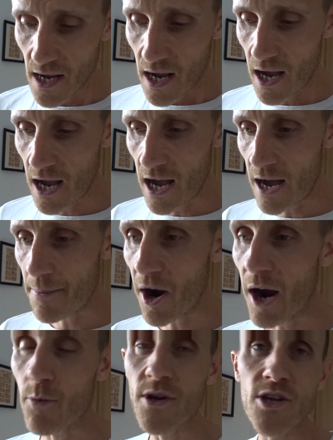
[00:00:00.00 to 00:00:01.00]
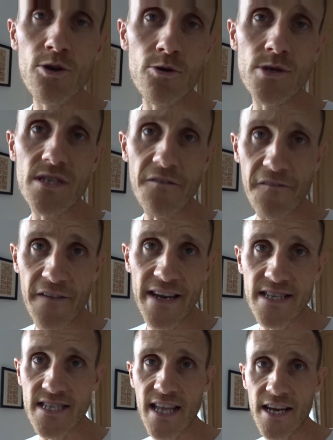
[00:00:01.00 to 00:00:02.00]
But I will use the
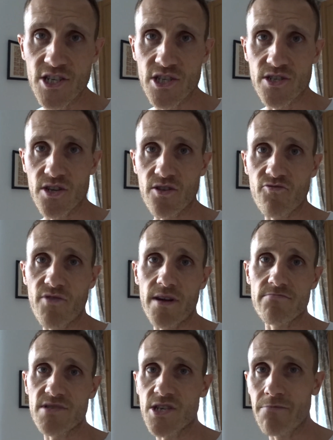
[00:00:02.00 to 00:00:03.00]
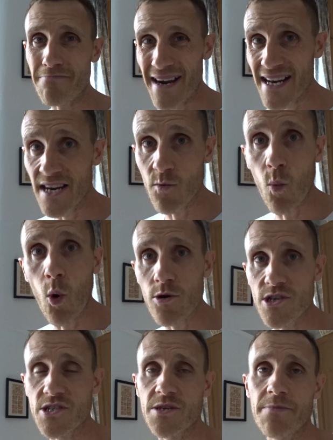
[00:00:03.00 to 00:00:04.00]
feed stations on the run, so mainly
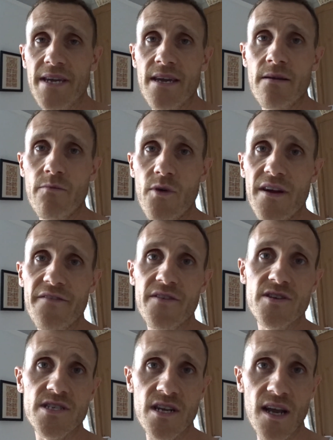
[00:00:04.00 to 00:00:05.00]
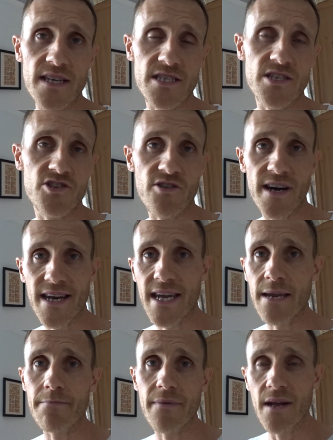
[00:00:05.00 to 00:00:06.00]
water to begin with, because I like to try and
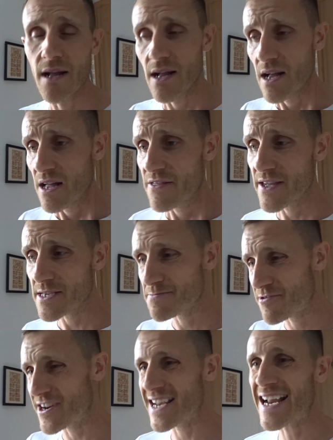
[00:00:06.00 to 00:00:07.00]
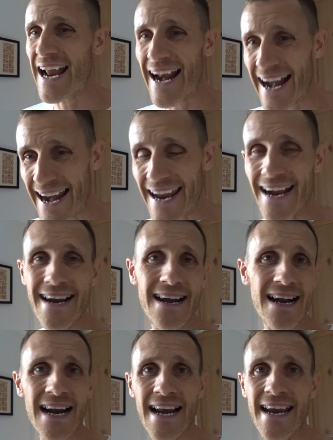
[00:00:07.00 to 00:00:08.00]
keep things pretty
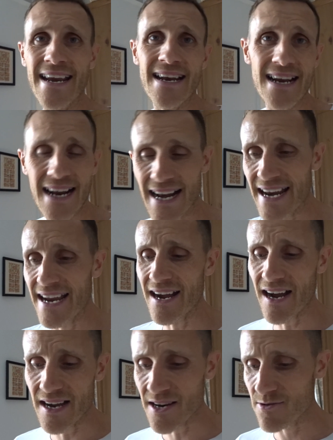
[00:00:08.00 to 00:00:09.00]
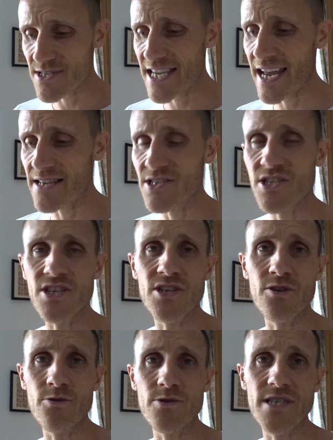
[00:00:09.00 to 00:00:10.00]
clean and clear. I don't tend to
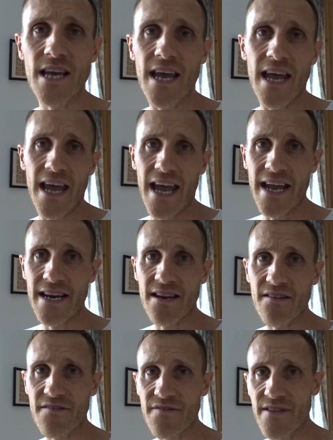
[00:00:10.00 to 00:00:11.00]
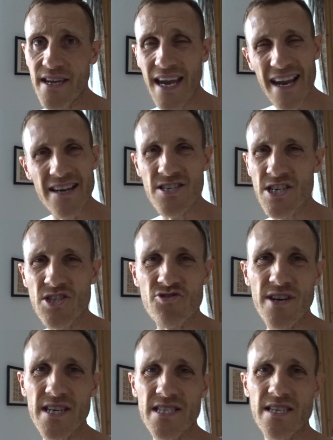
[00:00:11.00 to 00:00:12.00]
use any of the energy
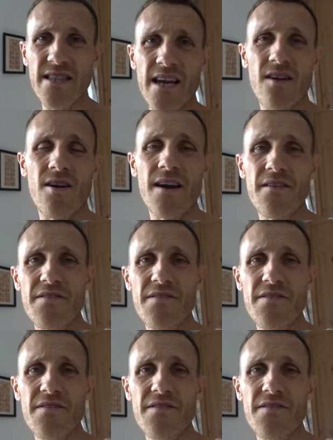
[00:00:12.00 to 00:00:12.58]
drinks and that kind of